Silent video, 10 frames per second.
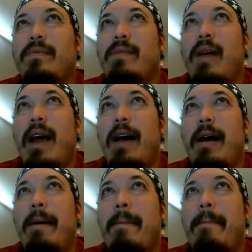
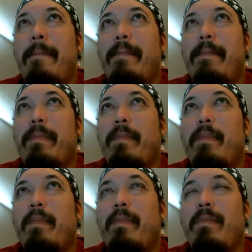Um,
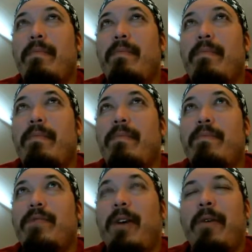
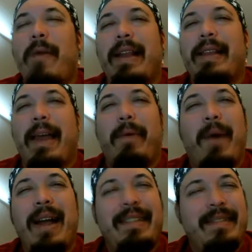the alt-right is like,
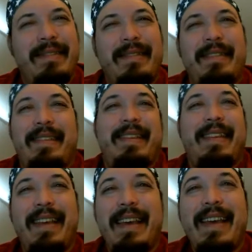what?
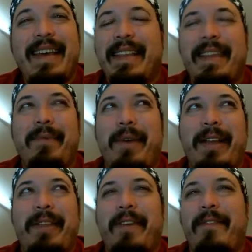This isn't what
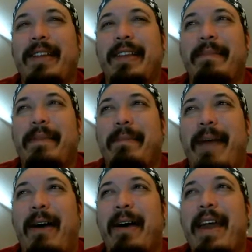conservatism is
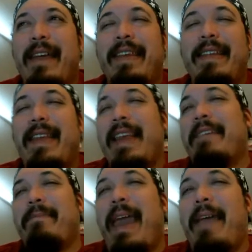about. These
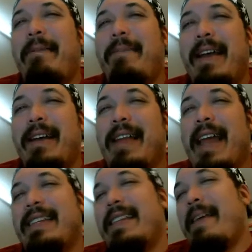things may be a good
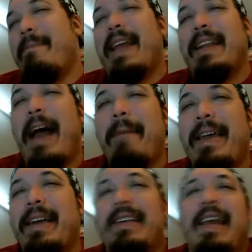idea, they might not be
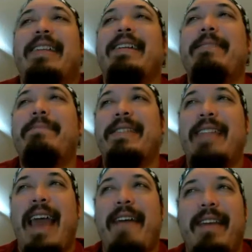a good idea, but
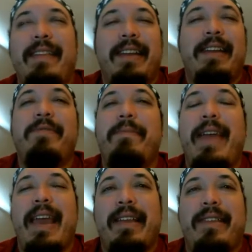they have nothing to do with
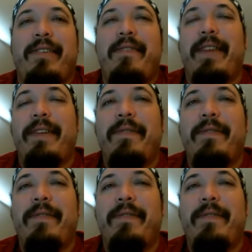being conservative,